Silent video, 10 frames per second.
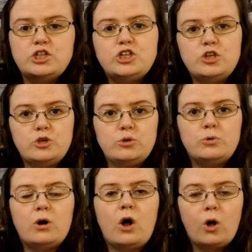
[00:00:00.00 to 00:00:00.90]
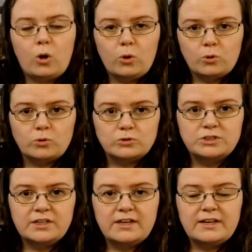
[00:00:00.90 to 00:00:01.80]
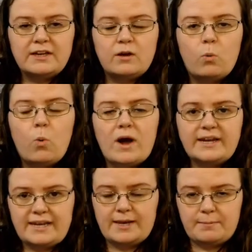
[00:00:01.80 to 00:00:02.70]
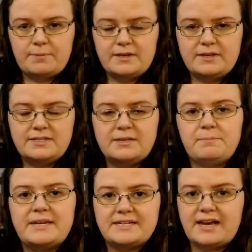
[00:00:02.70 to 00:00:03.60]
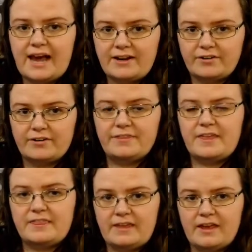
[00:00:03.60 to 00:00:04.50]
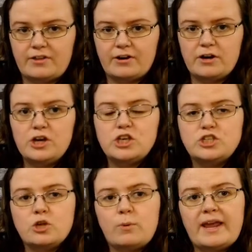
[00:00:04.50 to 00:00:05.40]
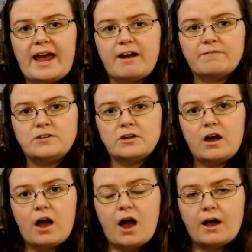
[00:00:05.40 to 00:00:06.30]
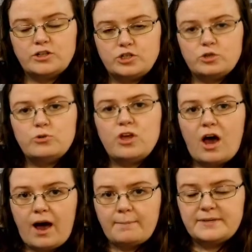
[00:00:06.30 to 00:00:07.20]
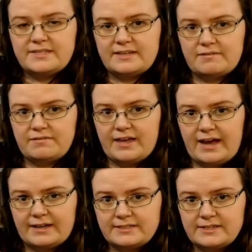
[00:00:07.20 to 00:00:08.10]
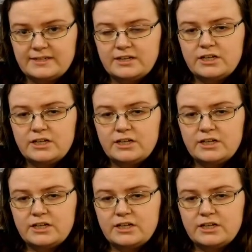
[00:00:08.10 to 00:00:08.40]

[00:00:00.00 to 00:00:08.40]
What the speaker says: to hold one hip to be tighter than the other. So we have to do the opposite of that